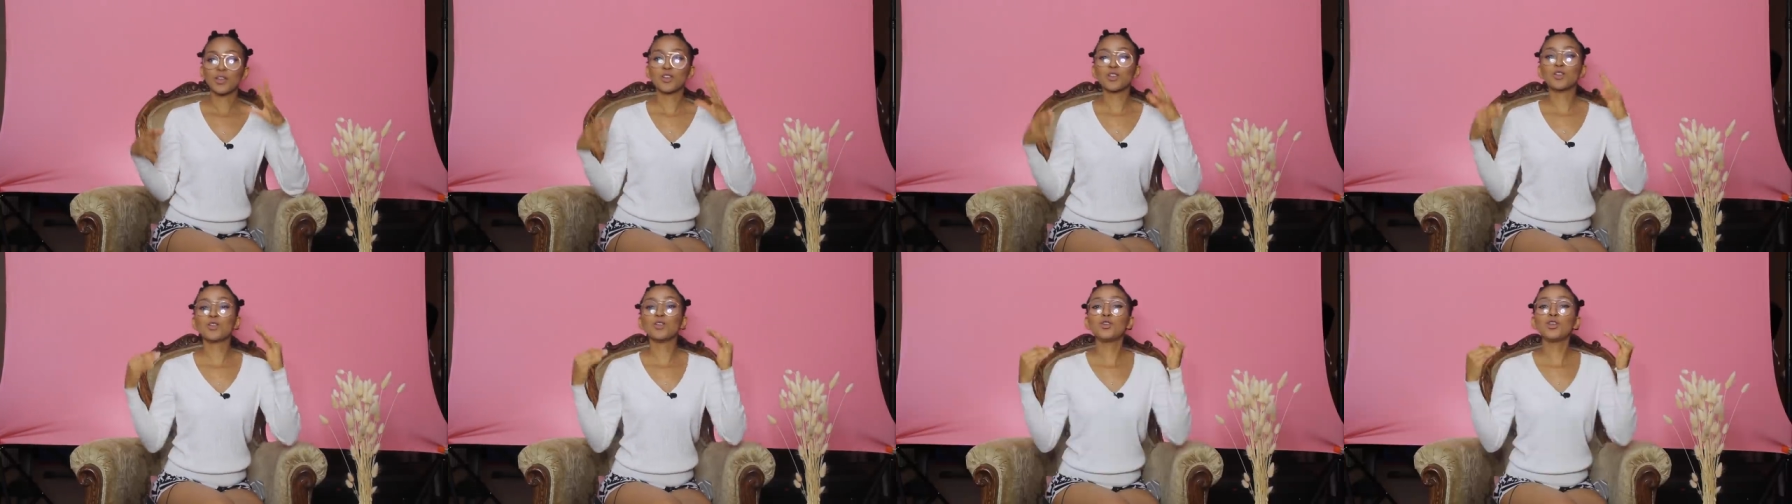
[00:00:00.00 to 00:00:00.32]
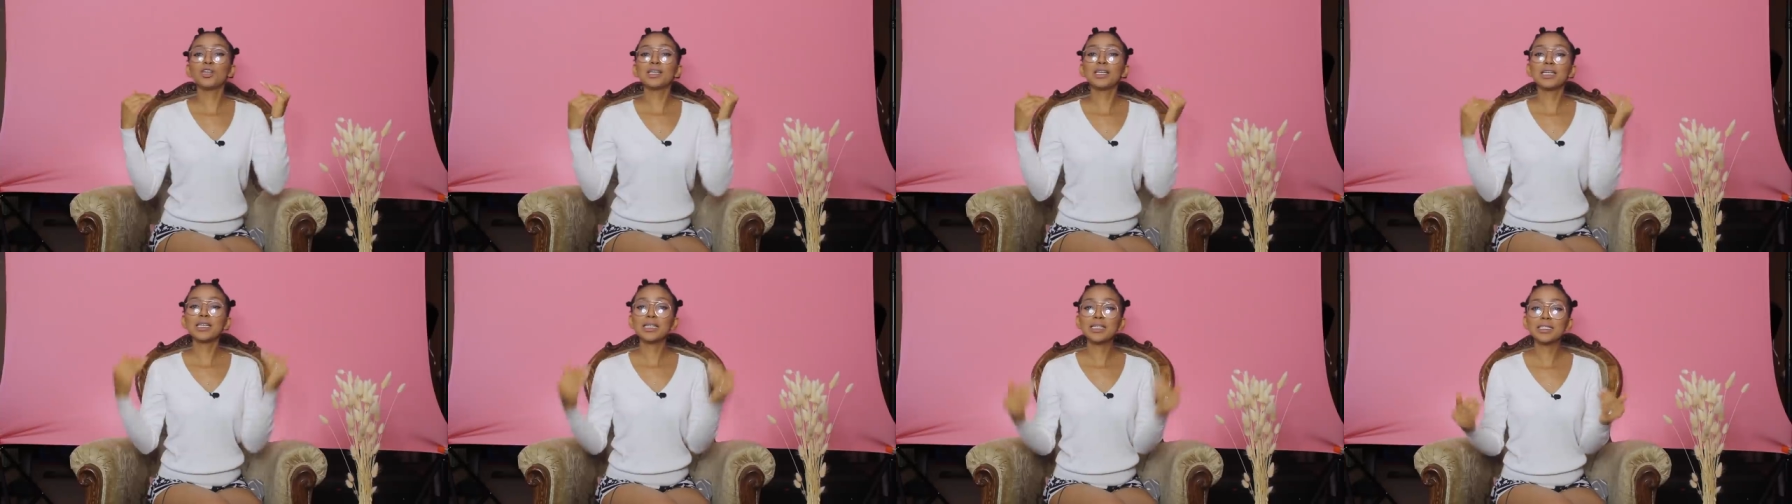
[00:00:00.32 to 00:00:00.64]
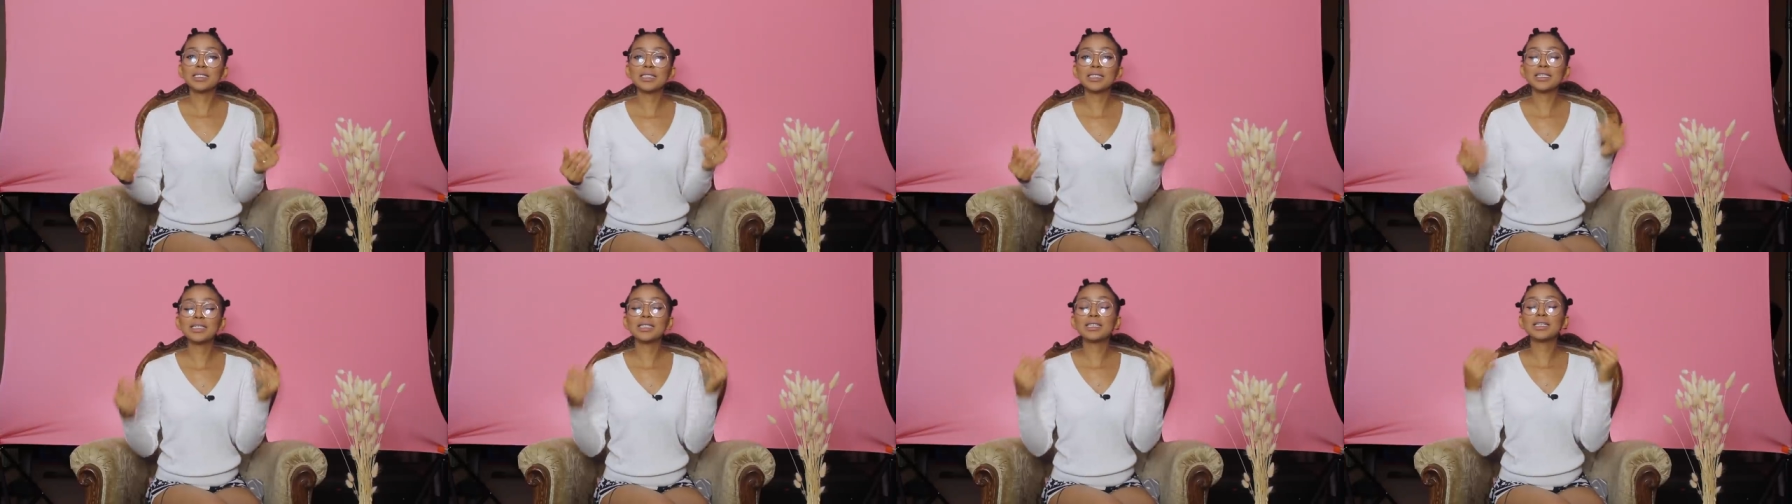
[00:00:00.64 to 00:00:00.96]
You
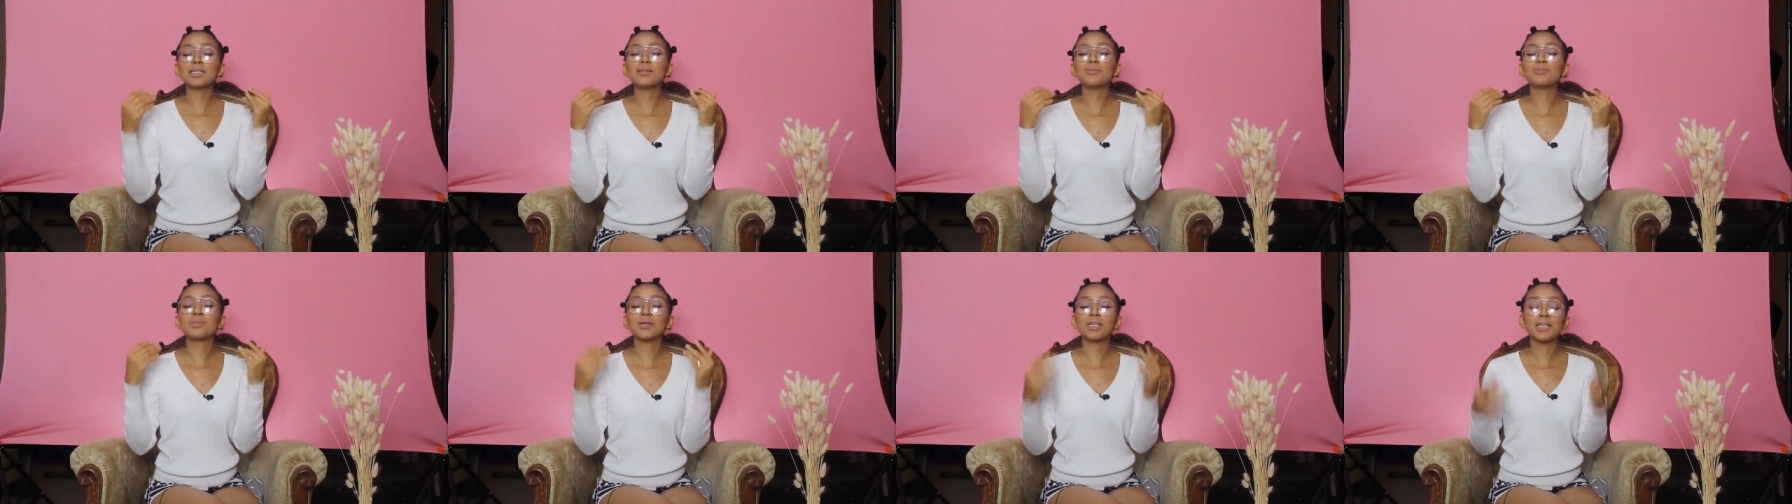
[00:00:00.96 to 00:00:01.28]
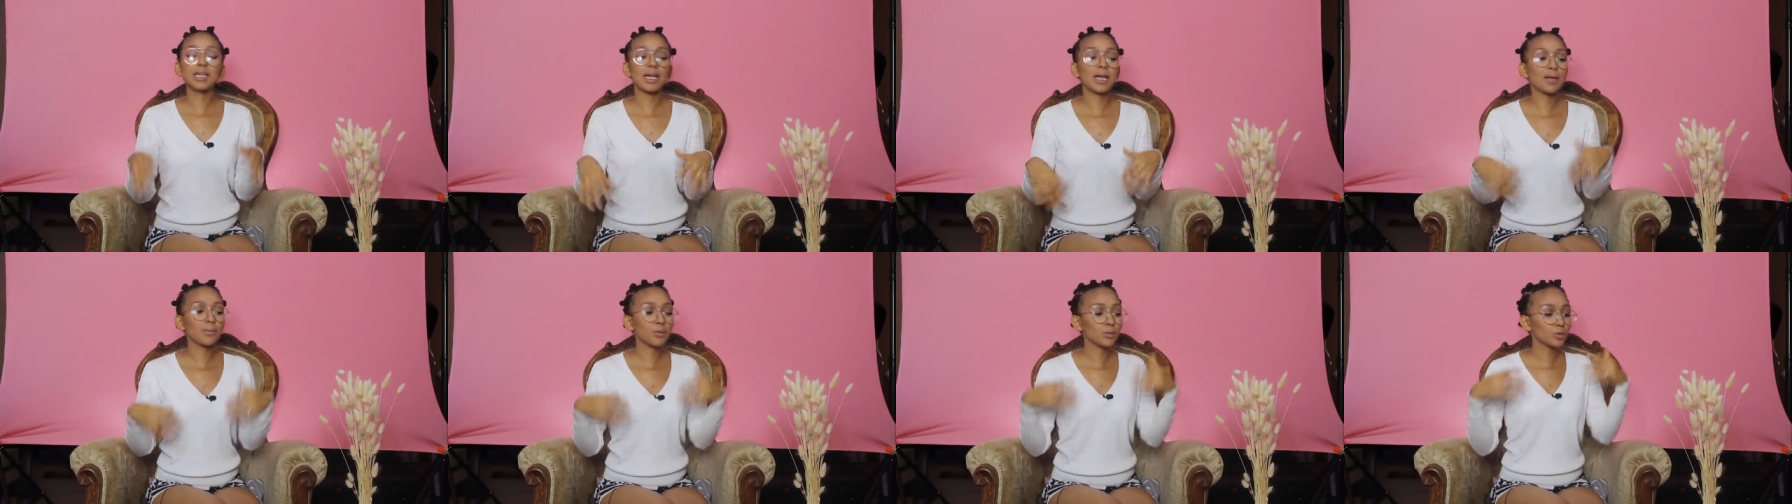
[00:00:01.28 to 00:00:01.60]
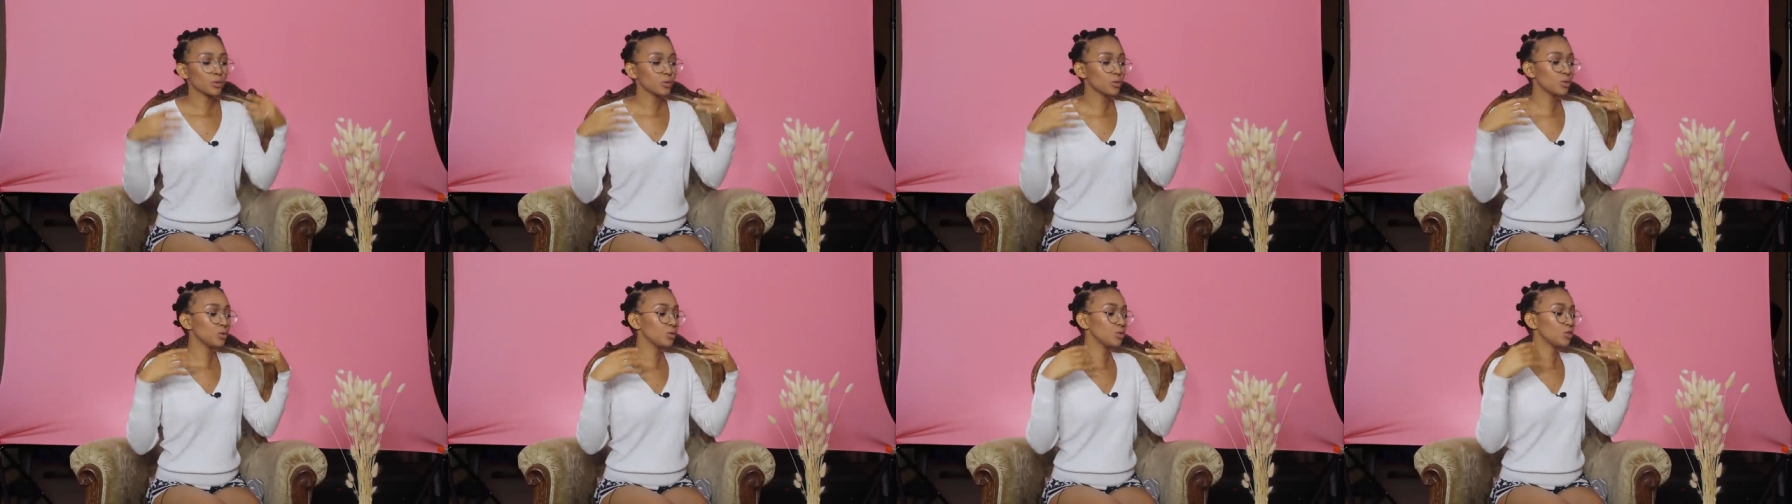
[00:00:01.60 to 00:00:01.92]
easily being
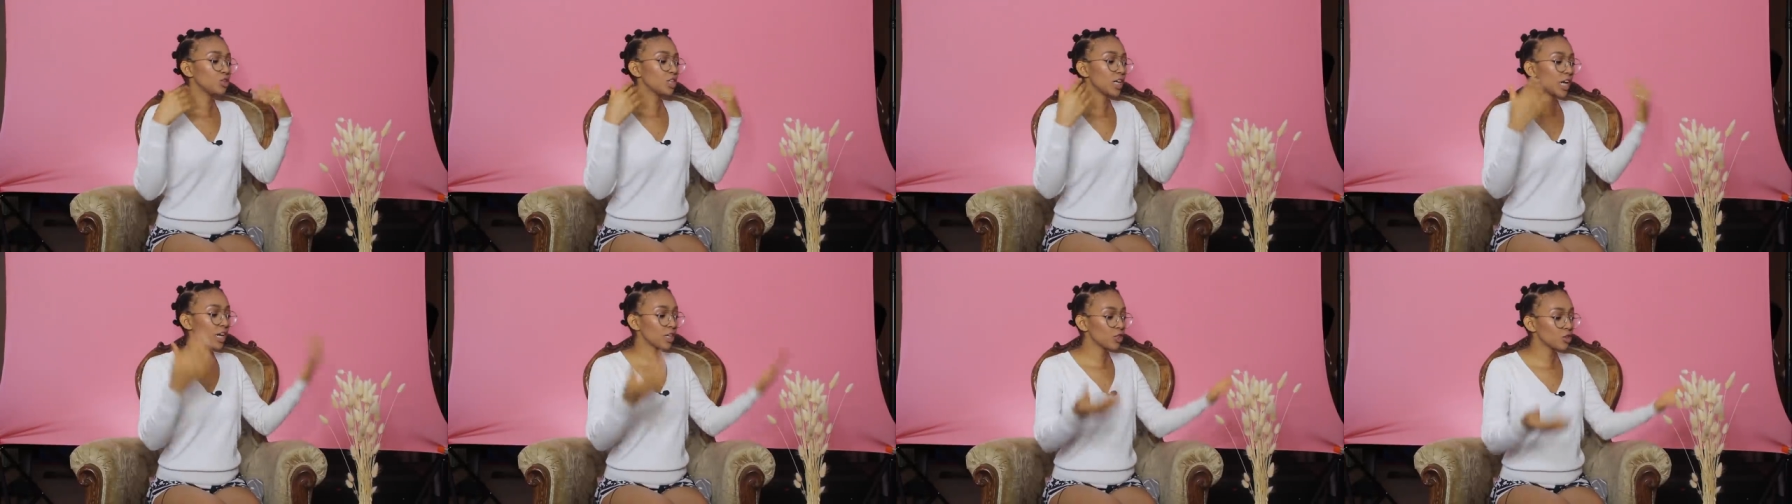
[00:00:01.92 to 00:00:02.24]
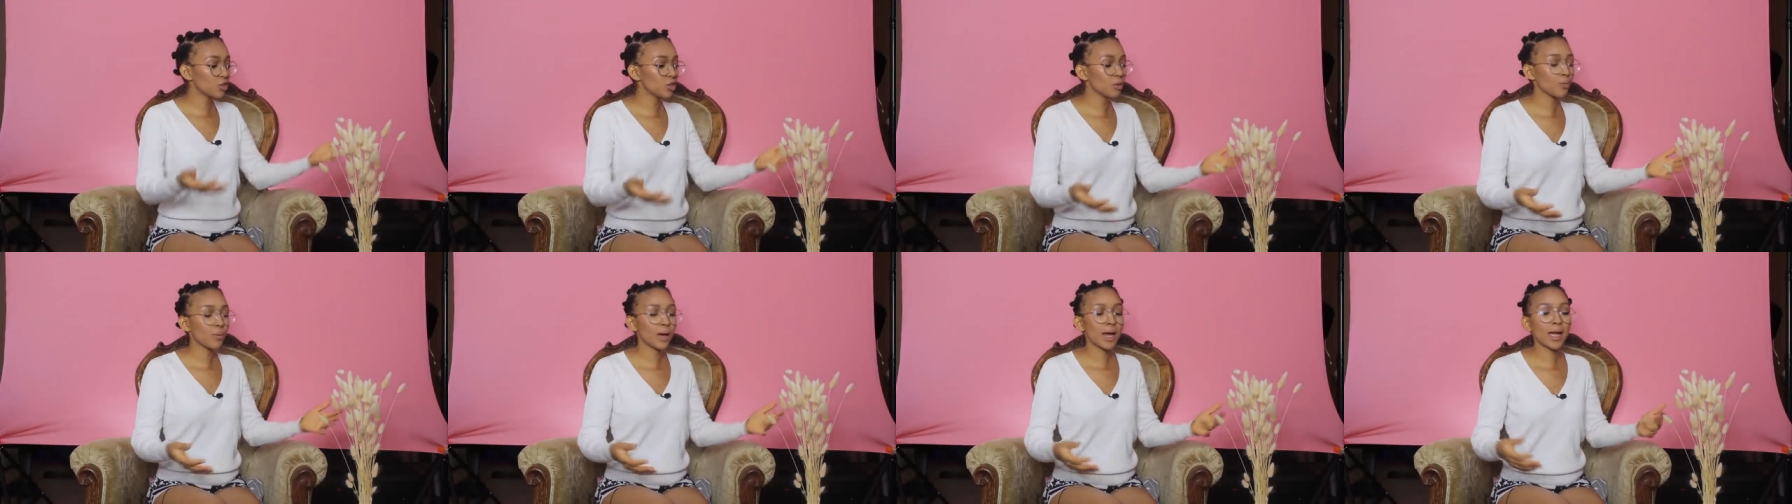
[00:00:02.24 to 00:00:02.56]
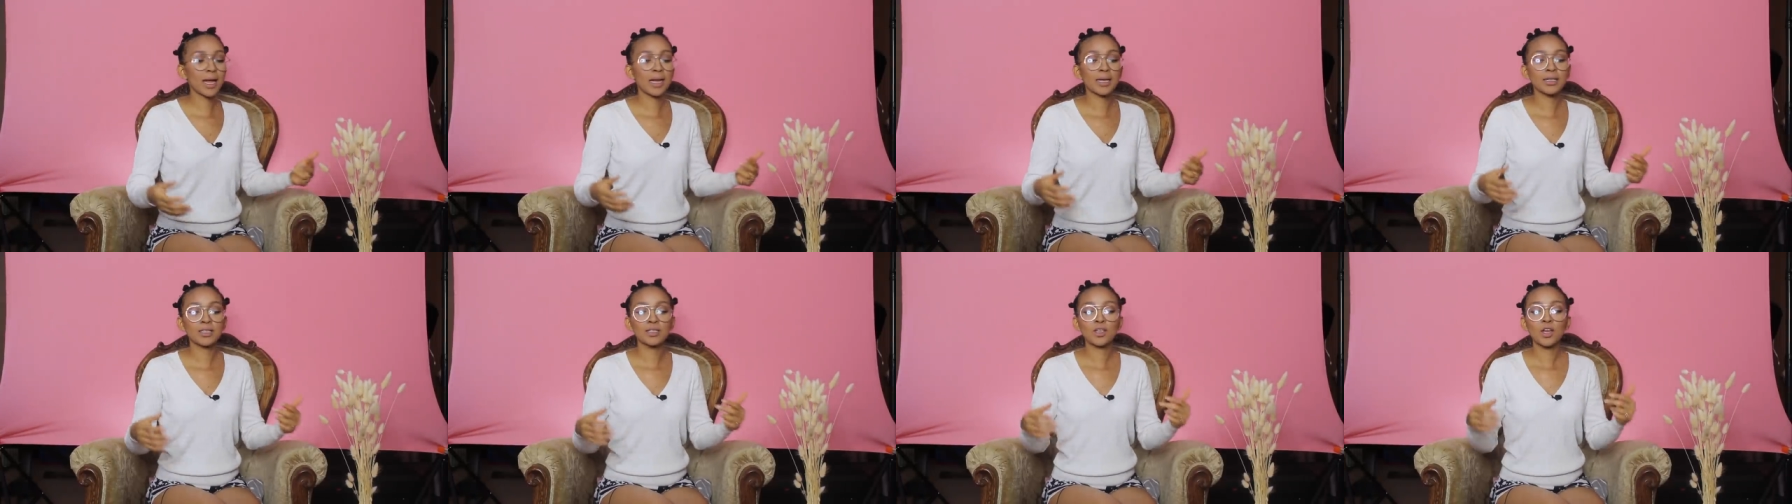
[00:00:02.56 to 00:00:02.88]
able to change your
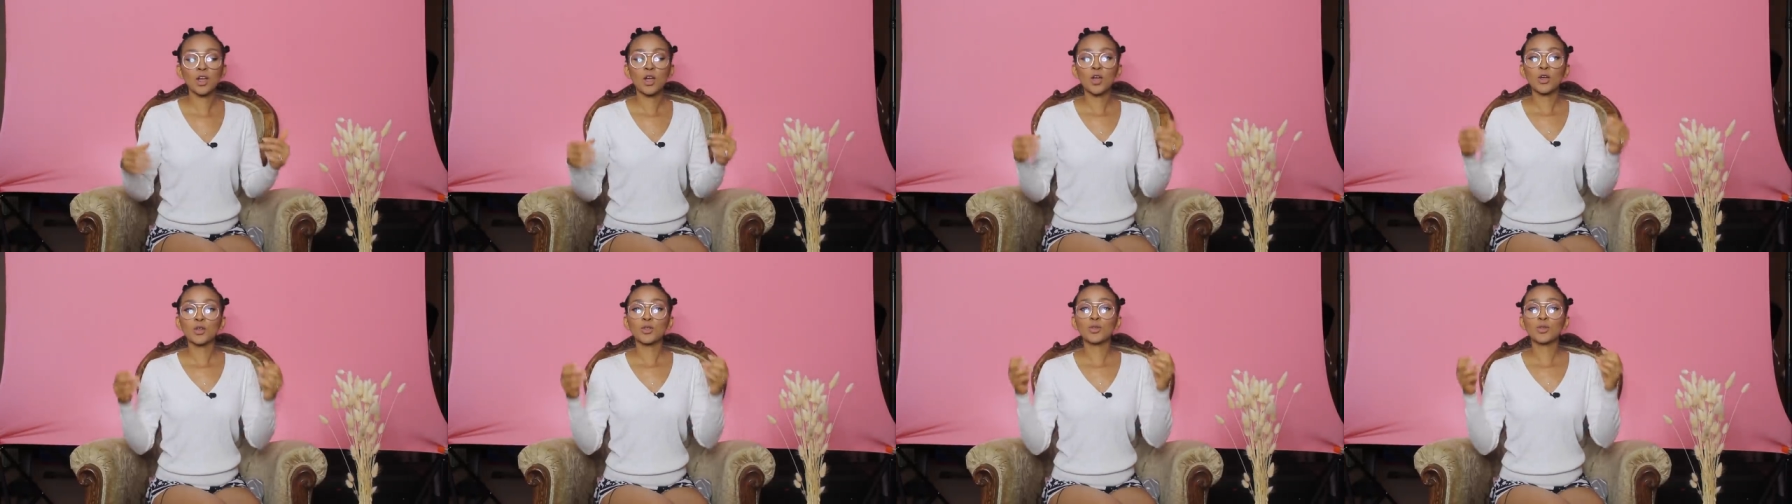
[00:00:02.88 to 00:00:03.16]
mind,